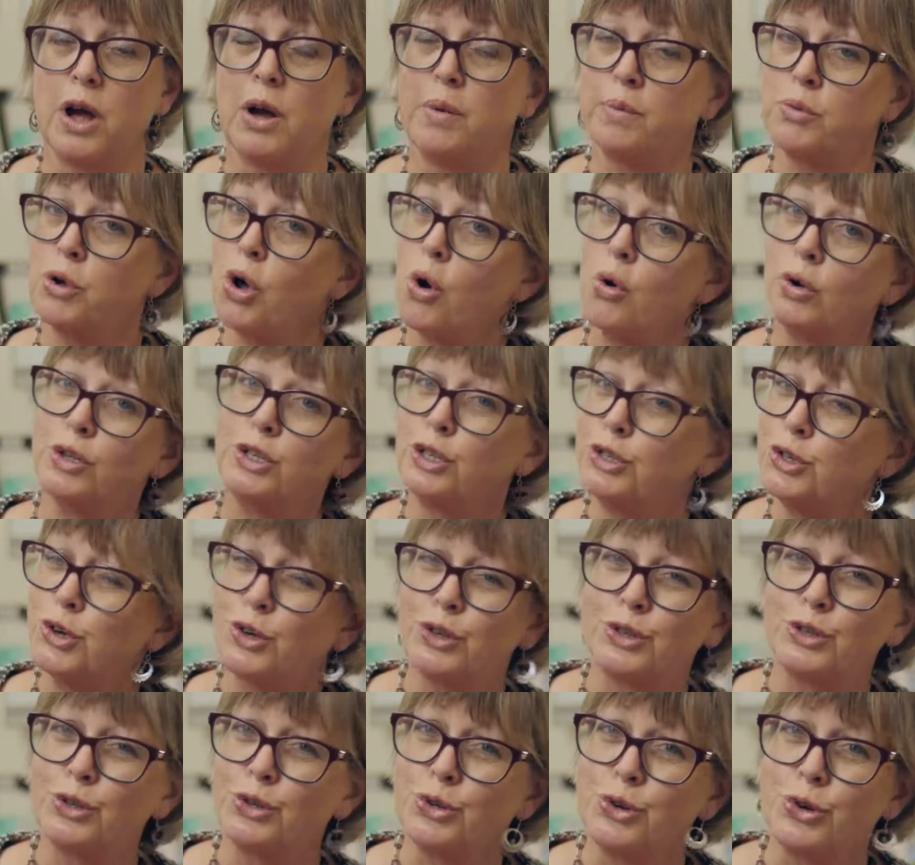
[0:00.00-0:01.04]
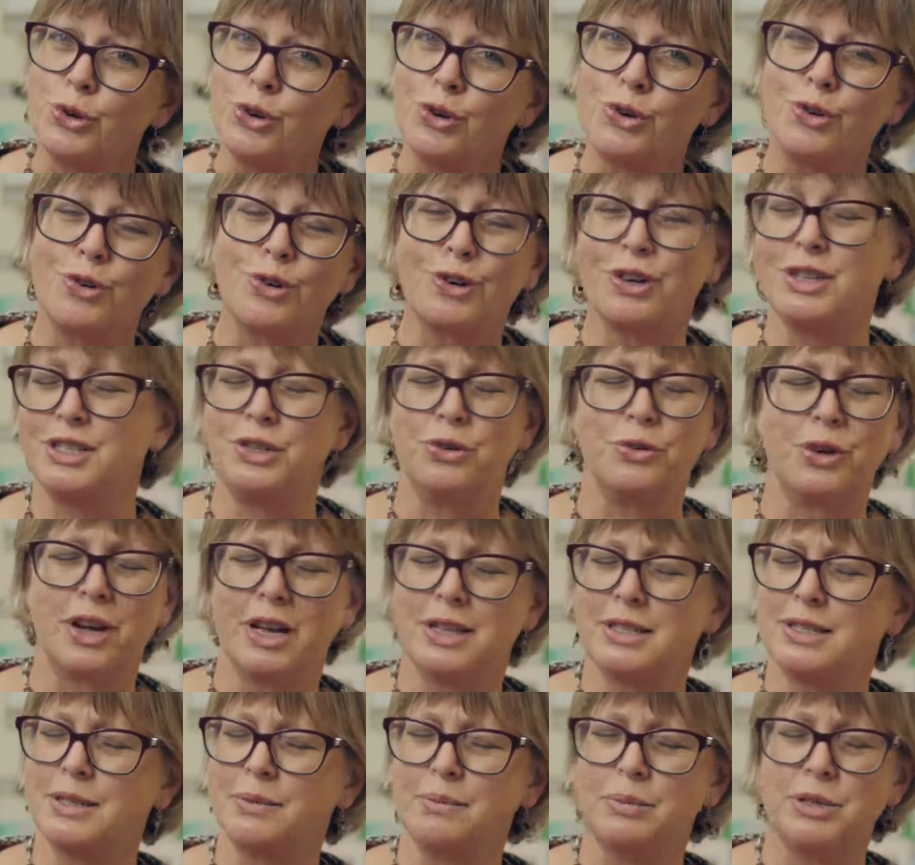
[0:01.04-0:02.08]
go on to Dr Google, because you'll
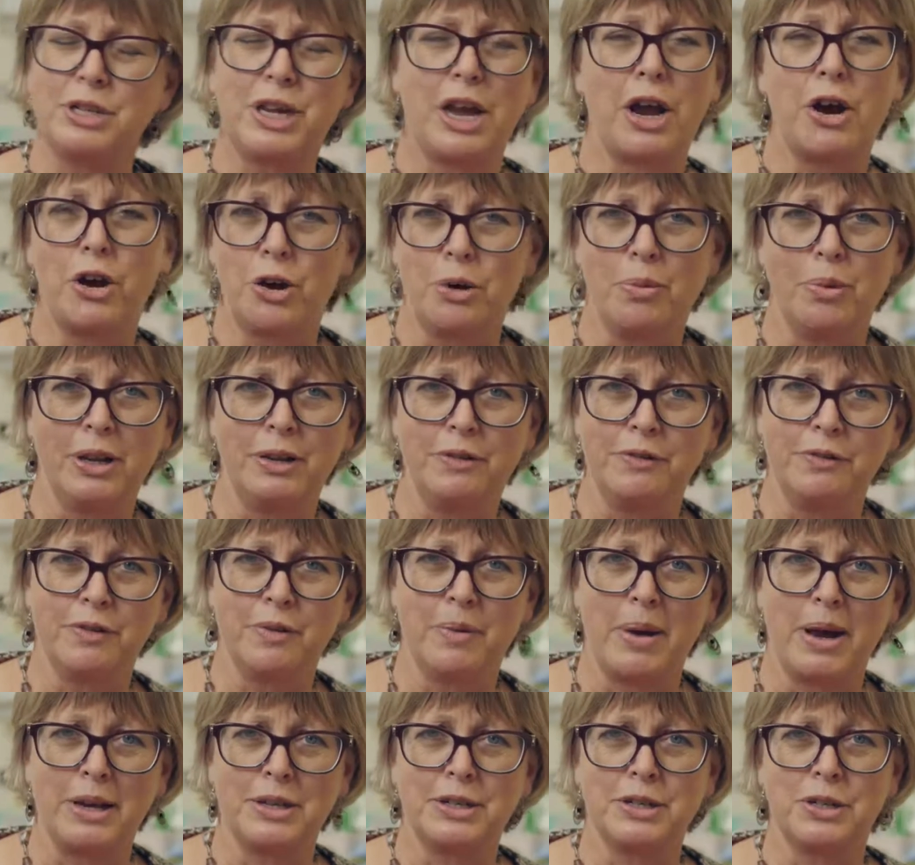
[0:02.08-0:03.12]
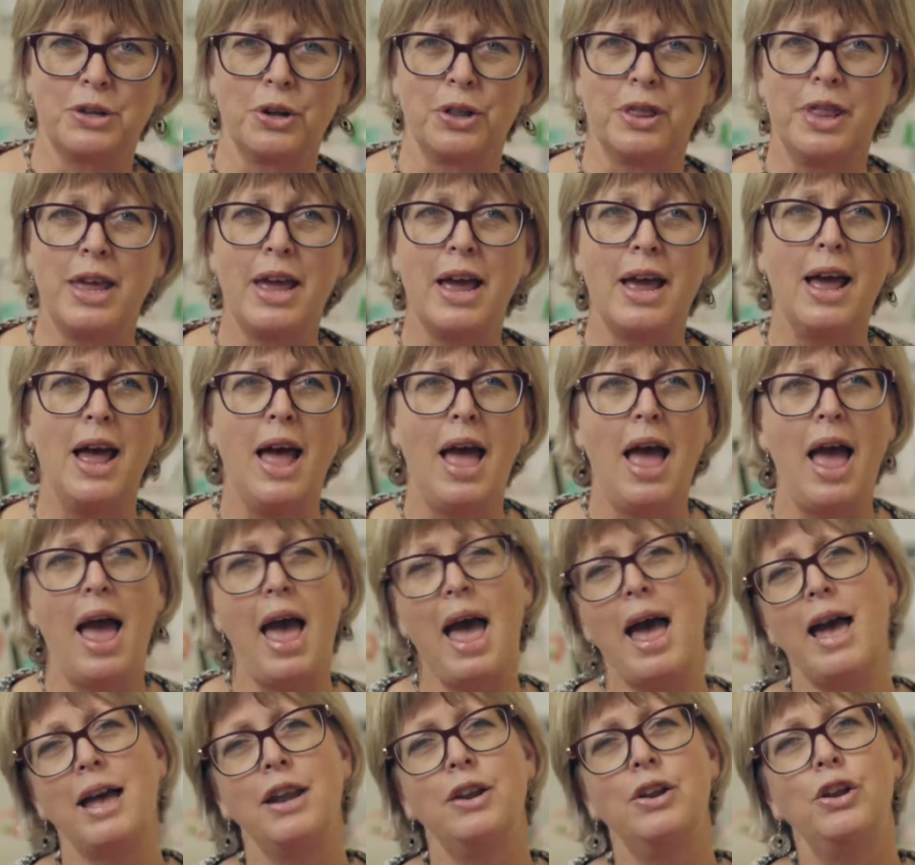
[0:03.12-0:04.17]
get some terrible information on there,
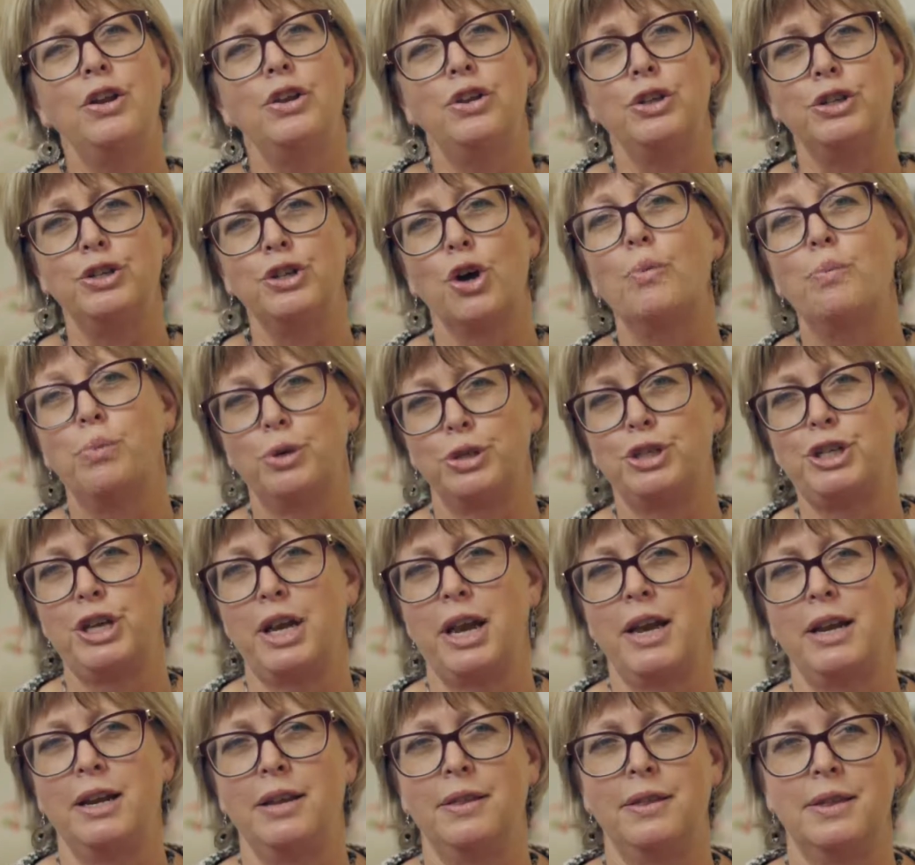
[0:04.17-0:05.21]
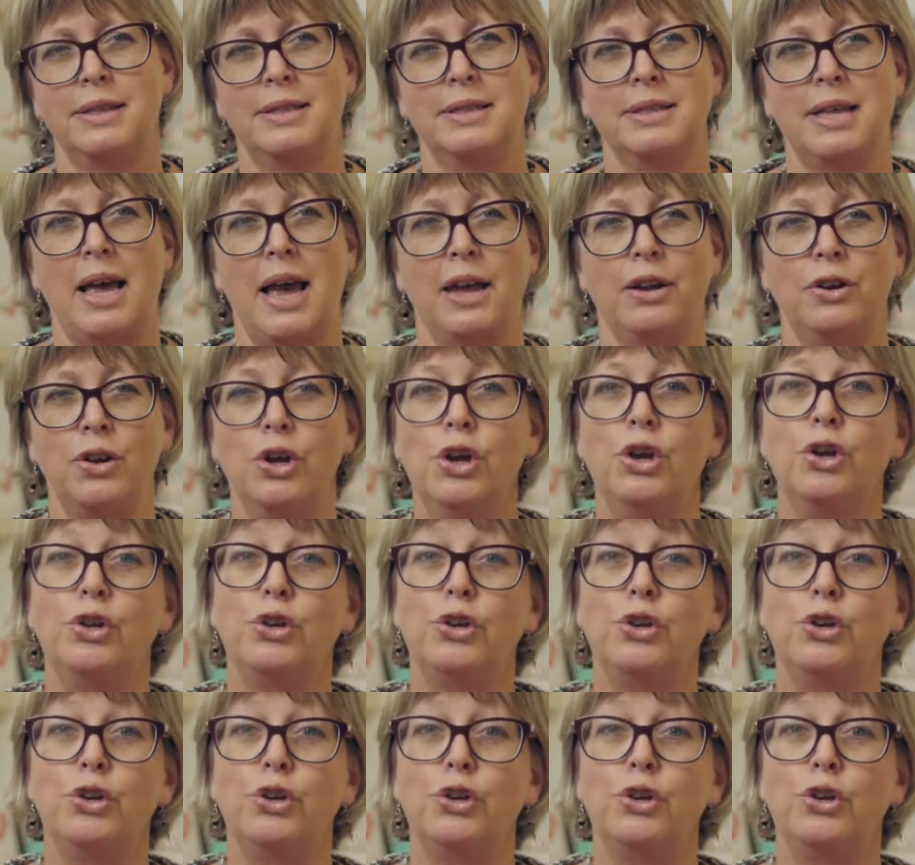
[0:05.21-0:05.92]
and you don't put your head in the sand.